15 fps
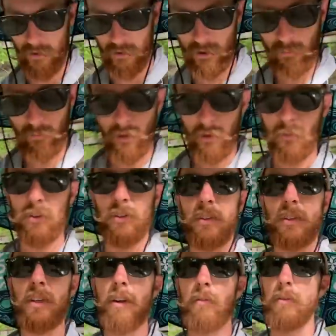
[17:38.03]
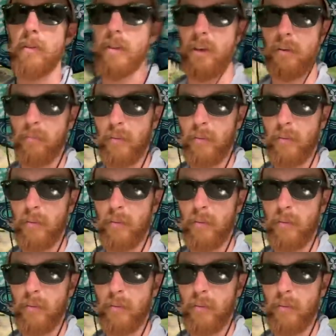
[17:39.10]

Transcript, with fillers: You can pretty much see everything,